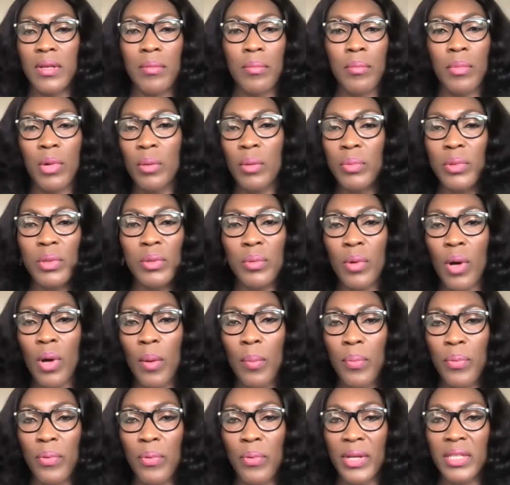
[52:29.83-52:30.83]
mobile
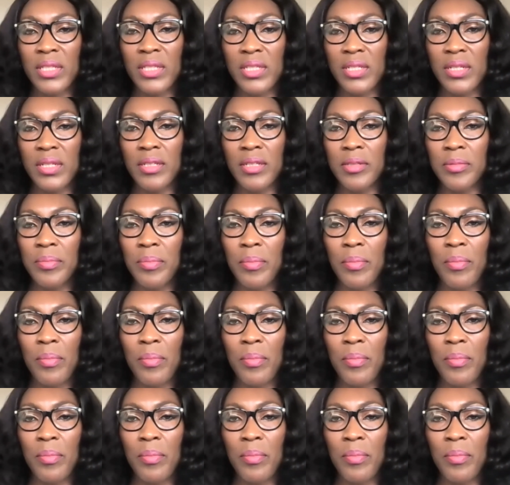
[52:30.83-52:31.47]
operator,